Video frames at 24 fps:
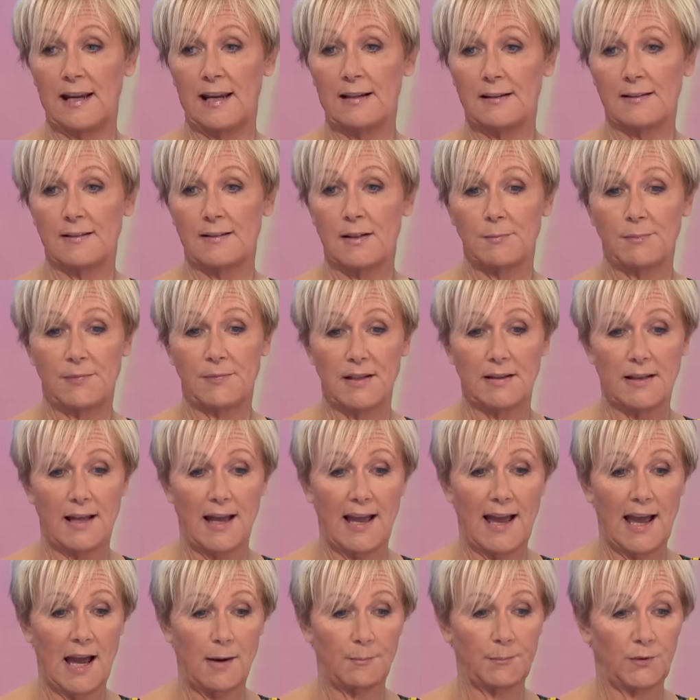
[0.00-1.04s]
it's something
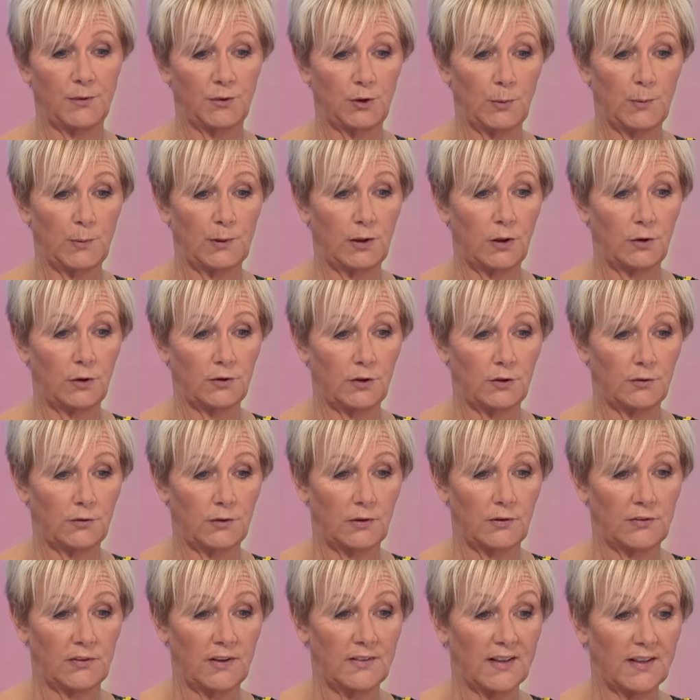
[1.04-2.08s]
that happens to a lot
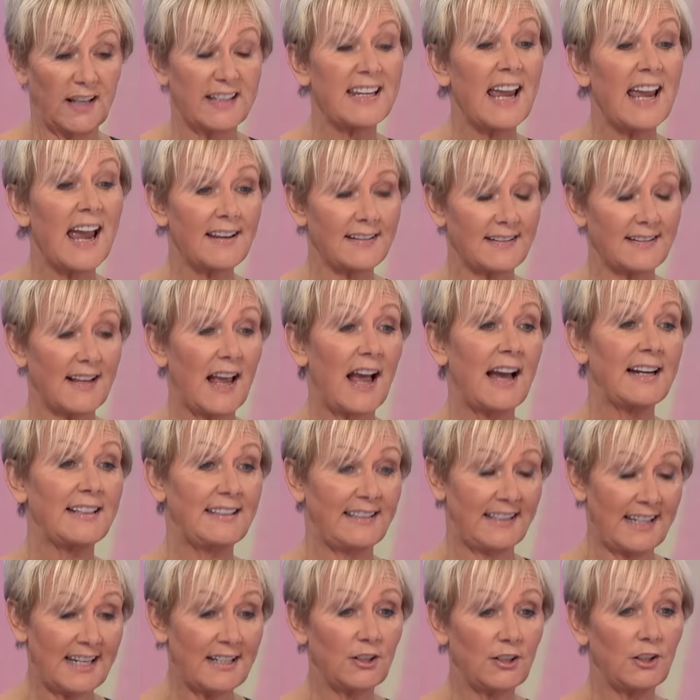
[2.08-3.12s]
of us. It's like, yes, I
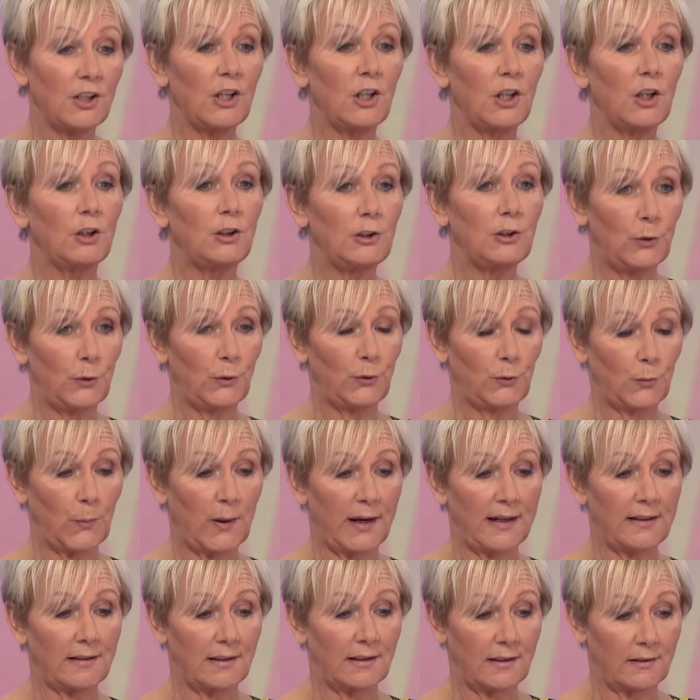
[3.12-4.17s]
did lose
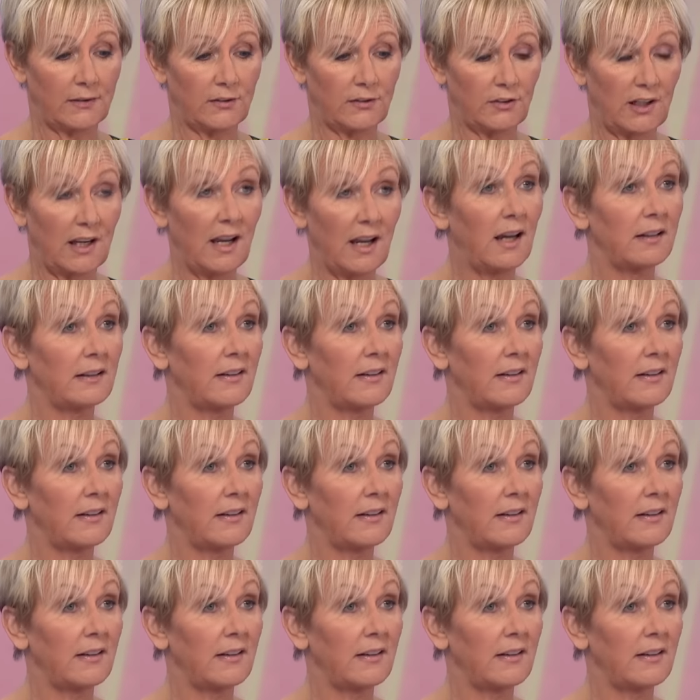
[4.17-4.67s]
weight last year. I